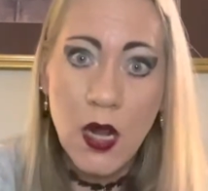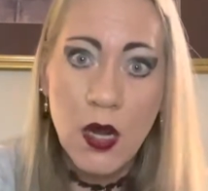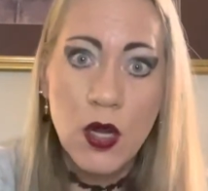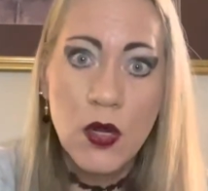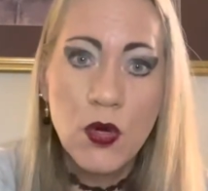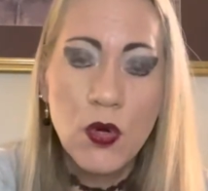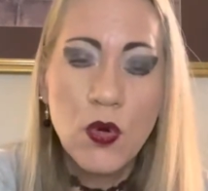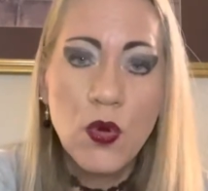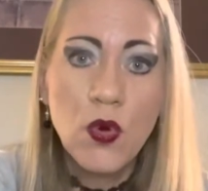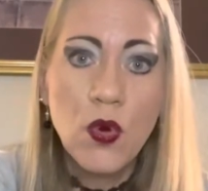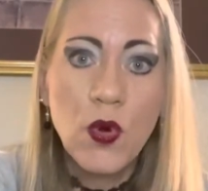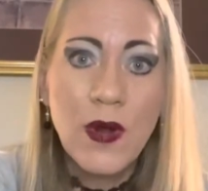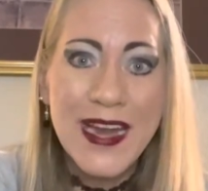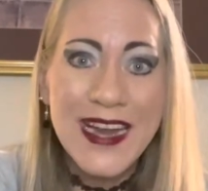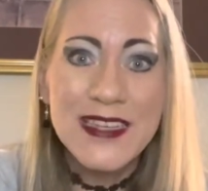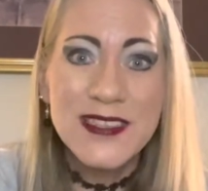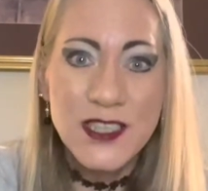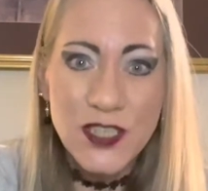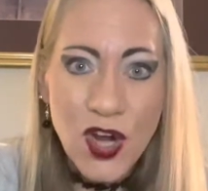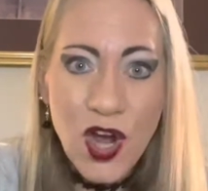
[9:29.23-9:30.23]
who
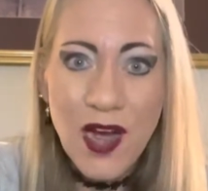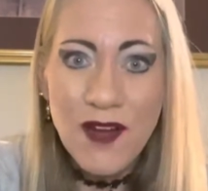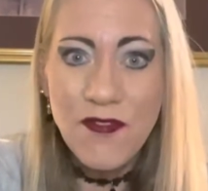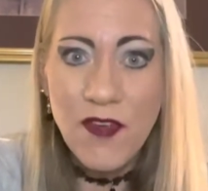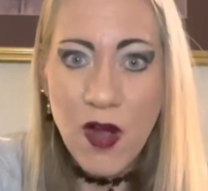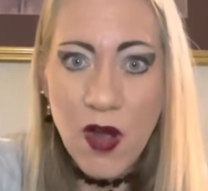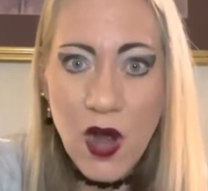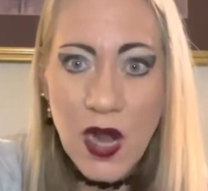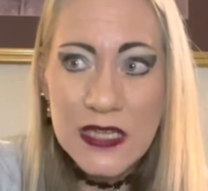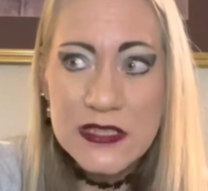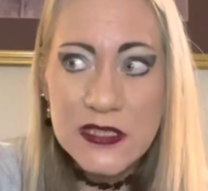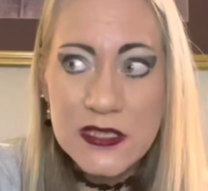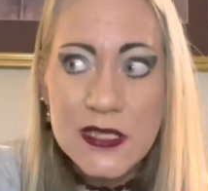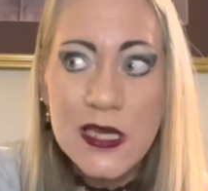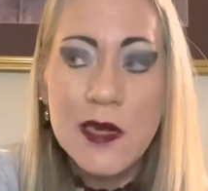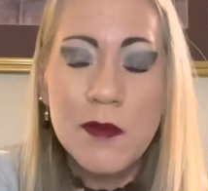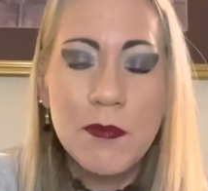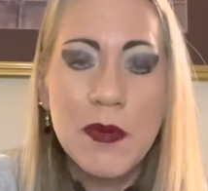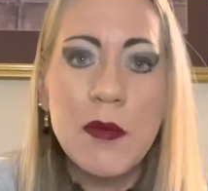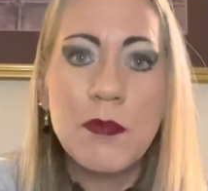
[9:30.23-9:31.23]
gets off on
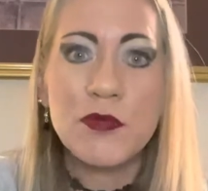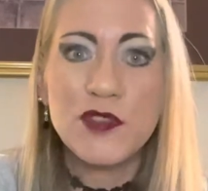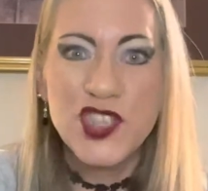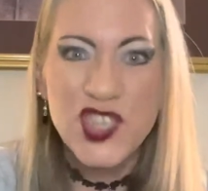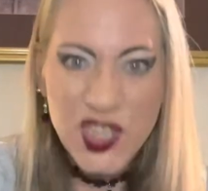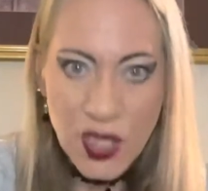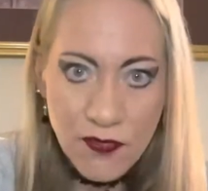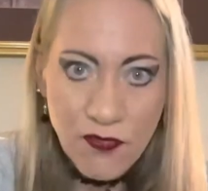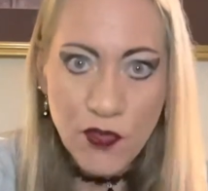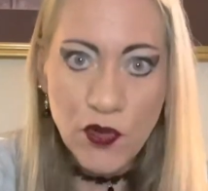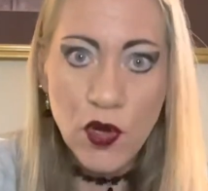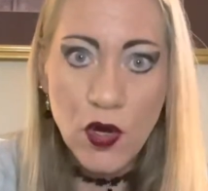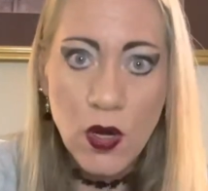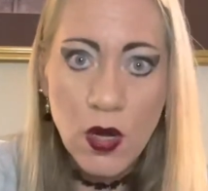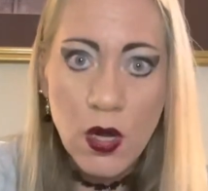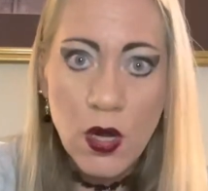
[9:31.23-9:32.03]
seeing people suffer.